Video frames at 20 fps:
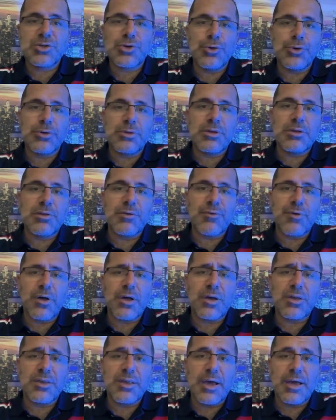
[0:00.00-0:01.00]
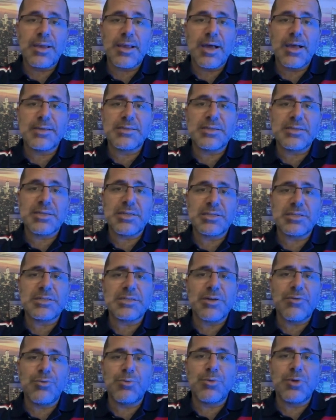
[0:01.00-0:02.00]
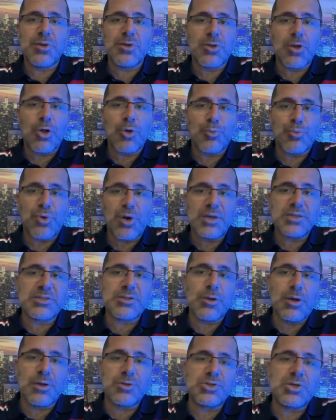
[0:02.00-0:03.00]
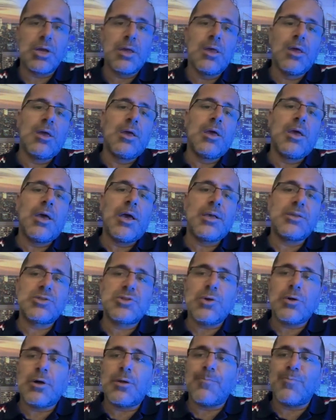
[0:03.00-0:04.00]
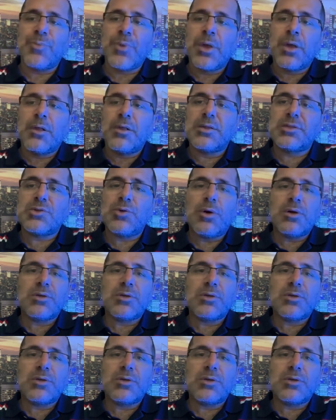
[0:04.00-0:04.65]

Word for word: Currently, the Falcon 9 has a $67 million price launch, and so on. Let's